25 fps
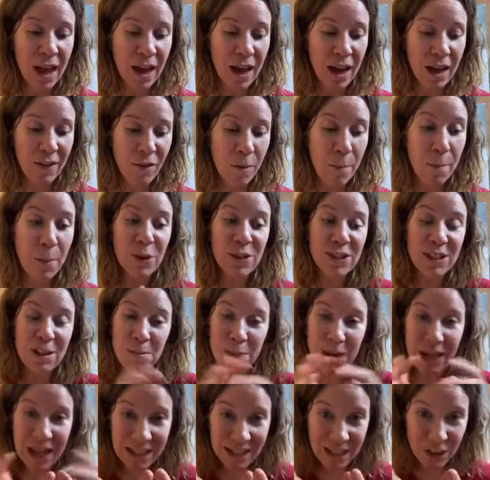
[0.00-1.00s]
the
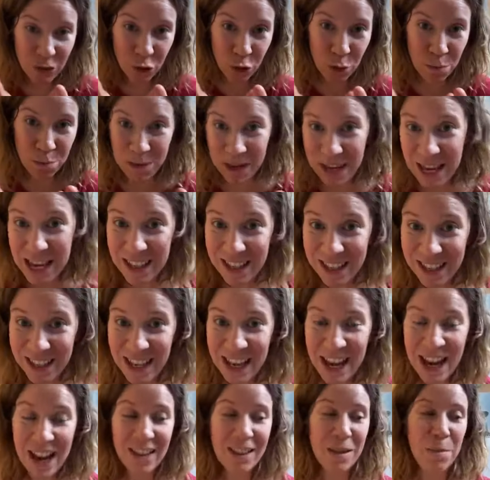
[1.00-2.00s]
possibility to
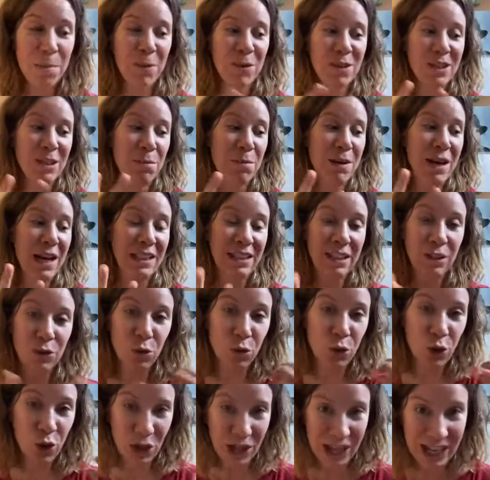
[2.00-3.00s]
meet, the possibility
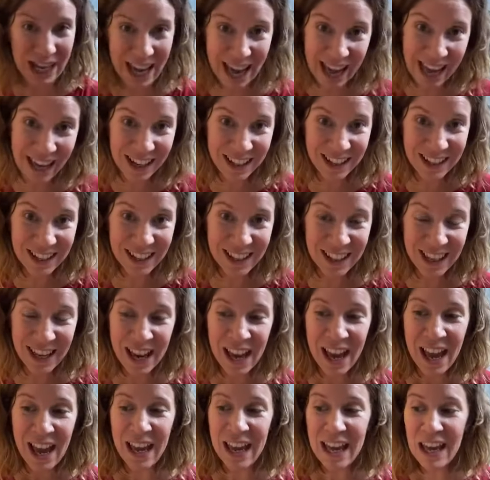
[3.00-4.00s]
to connect,
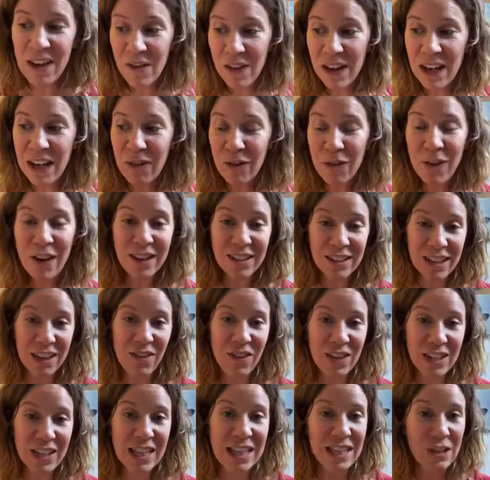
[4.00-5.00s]
even if the
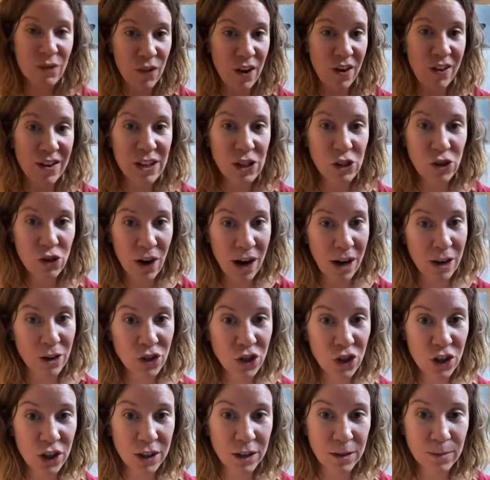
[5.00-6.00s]
activity is very
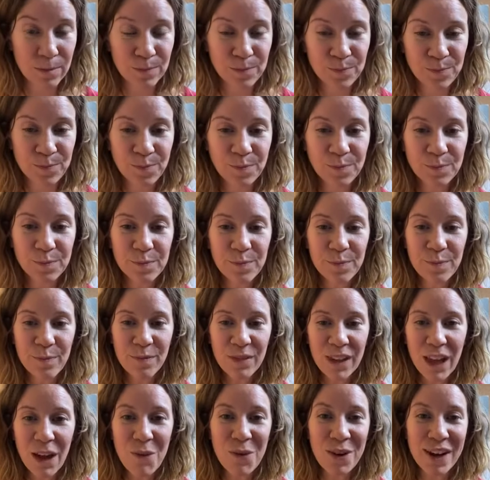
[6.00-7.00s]
structured.
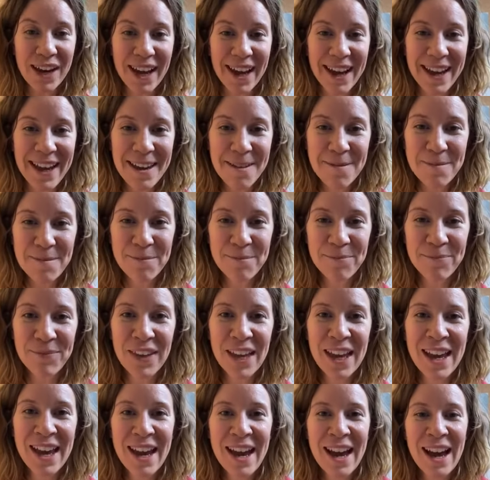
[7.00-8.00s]
Okay?
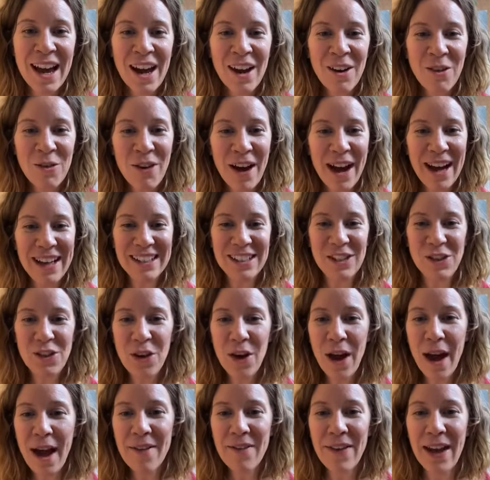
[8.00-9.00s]
Right,
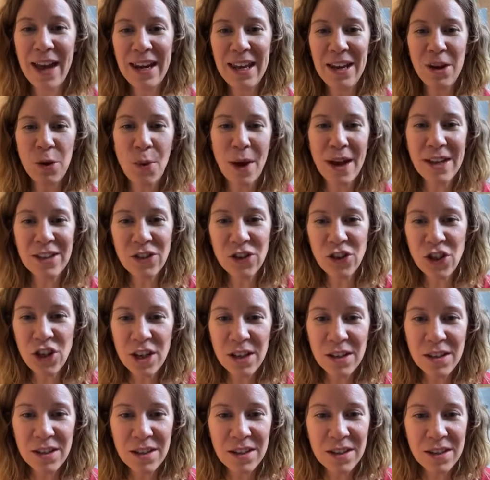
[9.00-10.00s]
do you have any
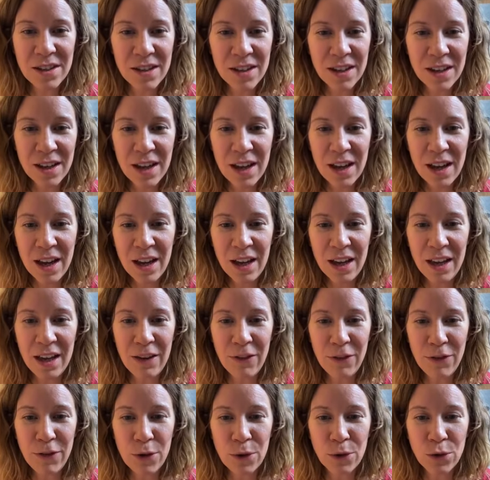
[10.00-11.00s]
questions?
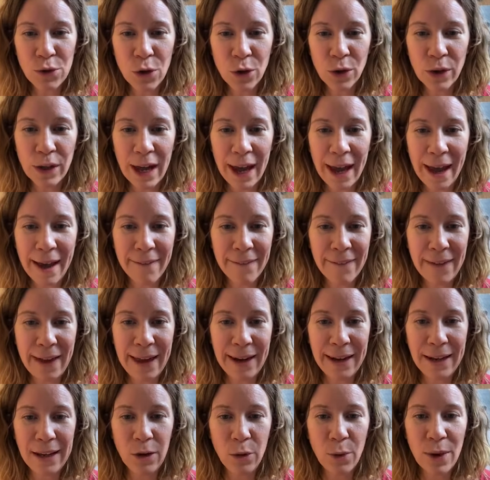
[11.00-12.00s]
If you don't have
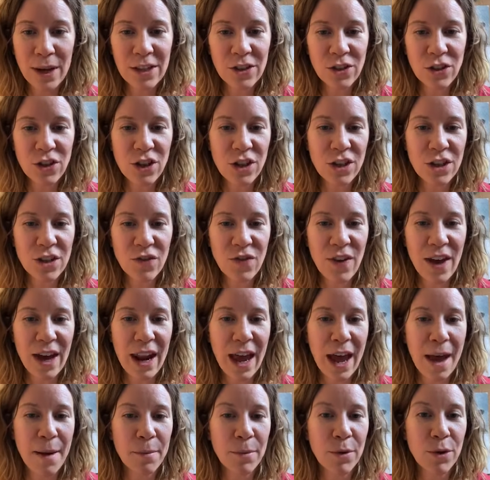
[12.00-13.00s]
any questions,
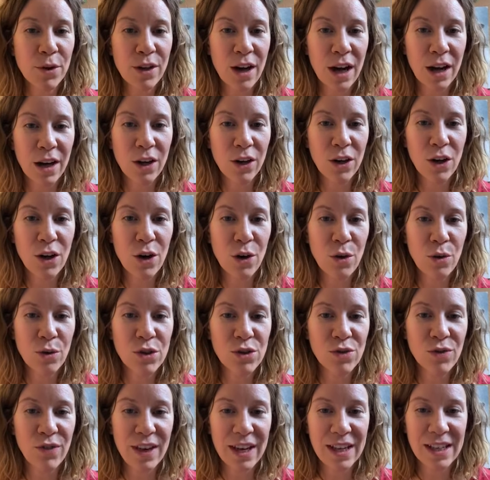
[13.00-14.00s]
then I'm gonna
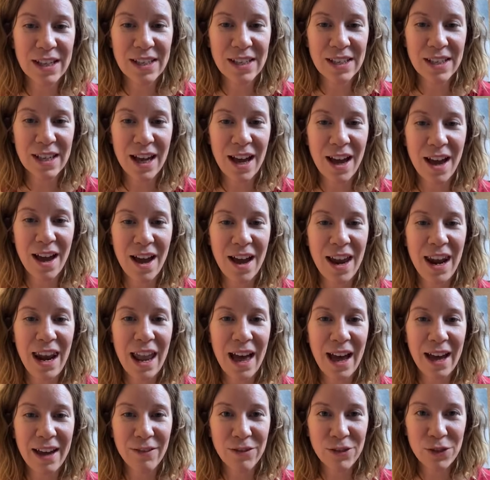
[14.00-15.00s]
close this
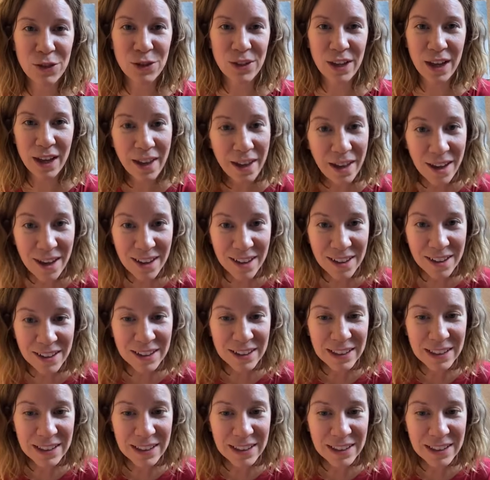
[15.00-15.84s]
live today.